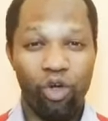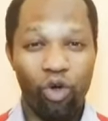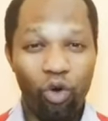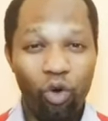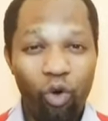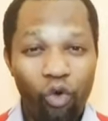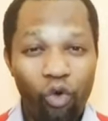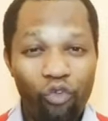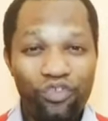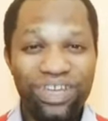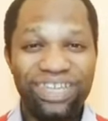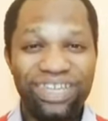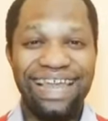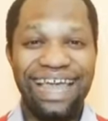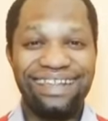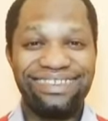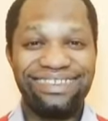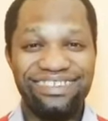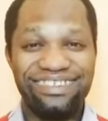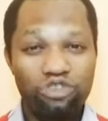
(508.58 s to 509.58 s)

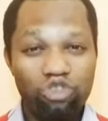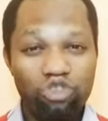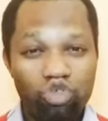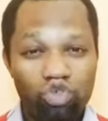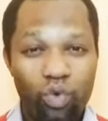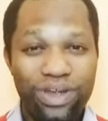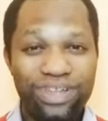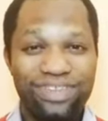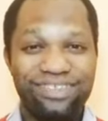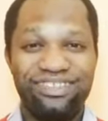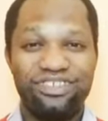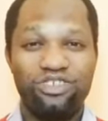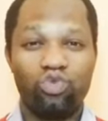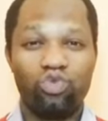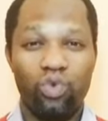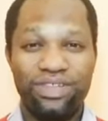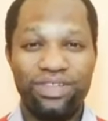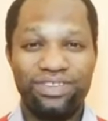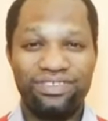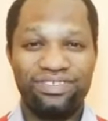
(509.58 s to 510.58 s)
COVID-19
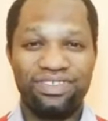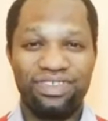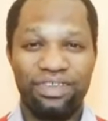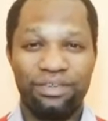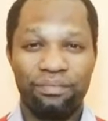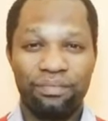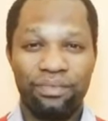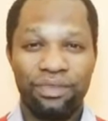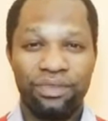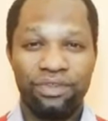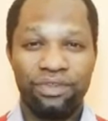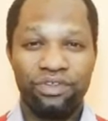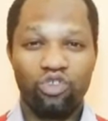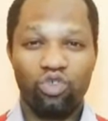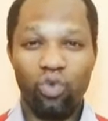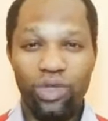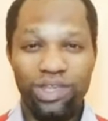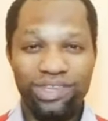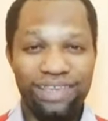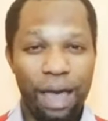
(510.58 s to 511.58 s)
2020.
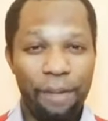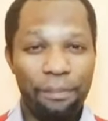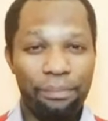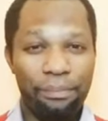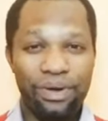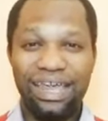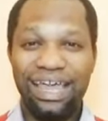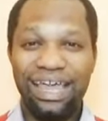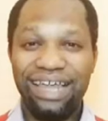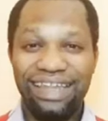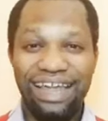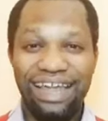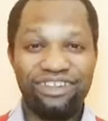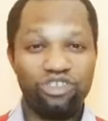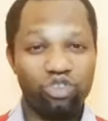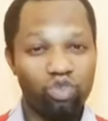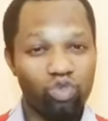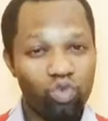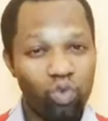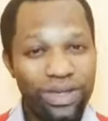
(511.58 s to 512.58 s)
So it's a prayer
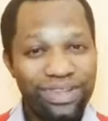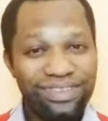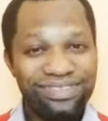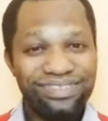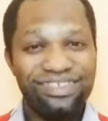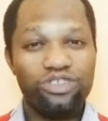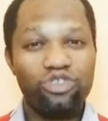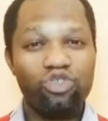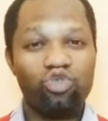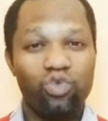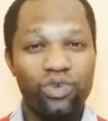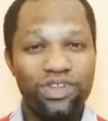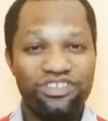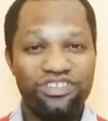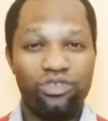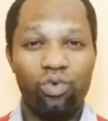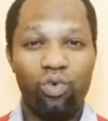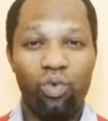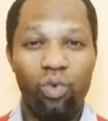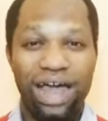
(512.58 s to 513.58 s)
that
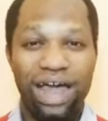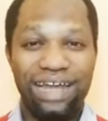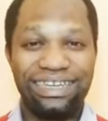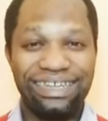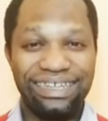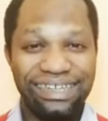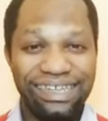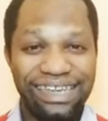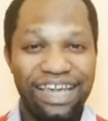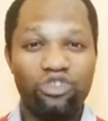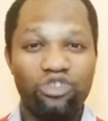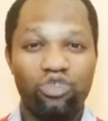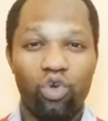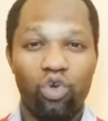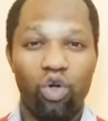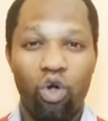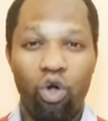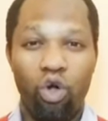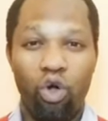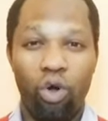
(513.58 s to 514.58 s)
2021, the year to
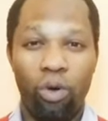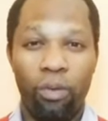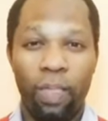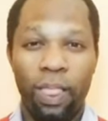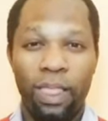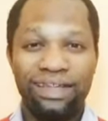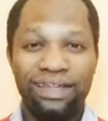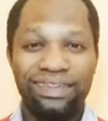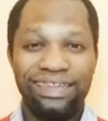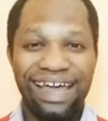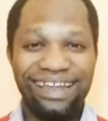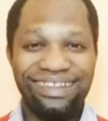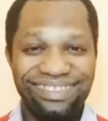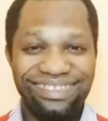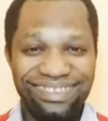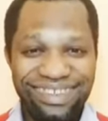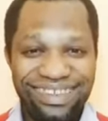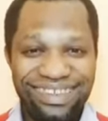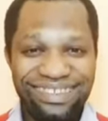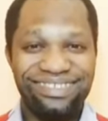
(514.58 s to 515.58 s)
come,
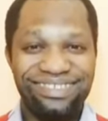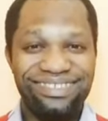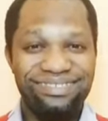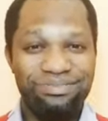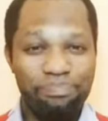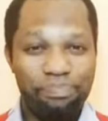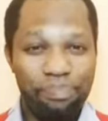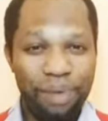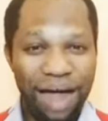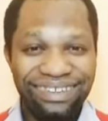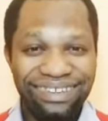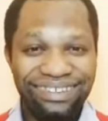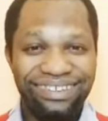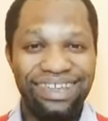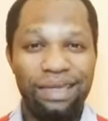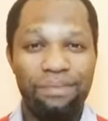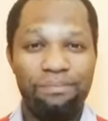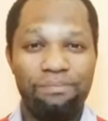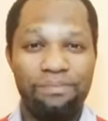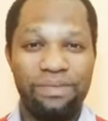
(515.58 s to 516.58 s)
that this
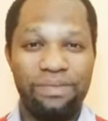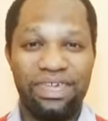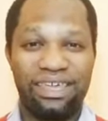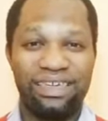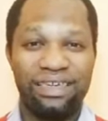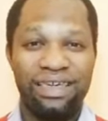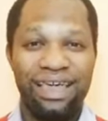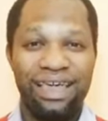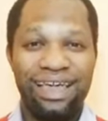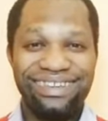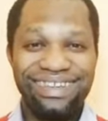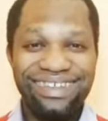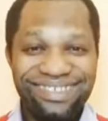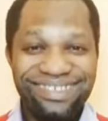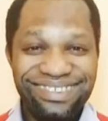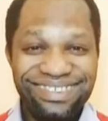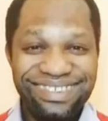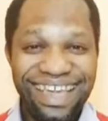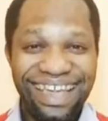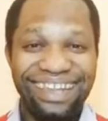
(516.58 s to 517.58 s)
pandemic, this
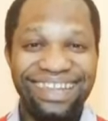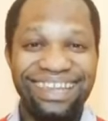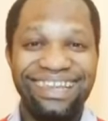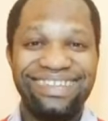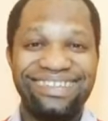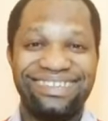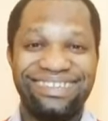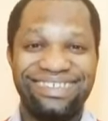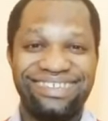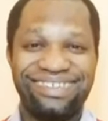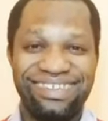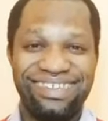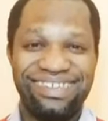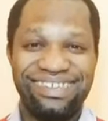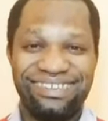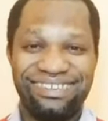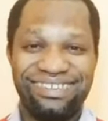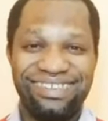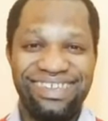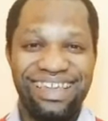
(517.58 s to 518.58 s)
deadly
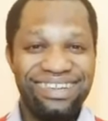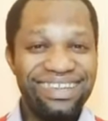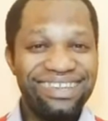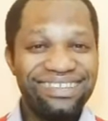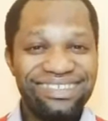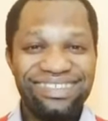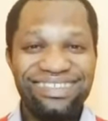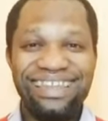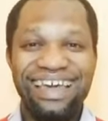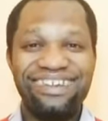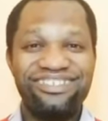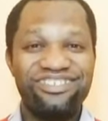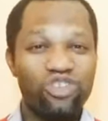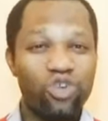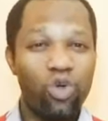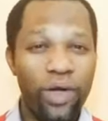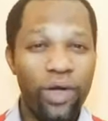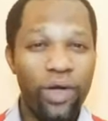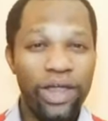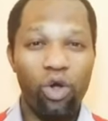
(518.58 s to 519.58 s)
disease, this thing that is
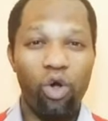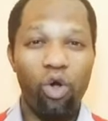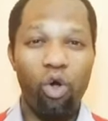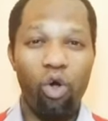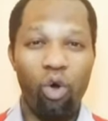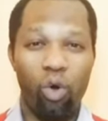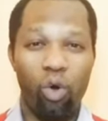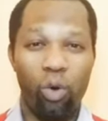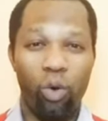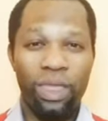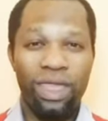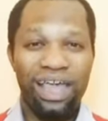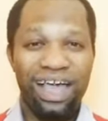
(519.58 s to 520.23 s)
going on,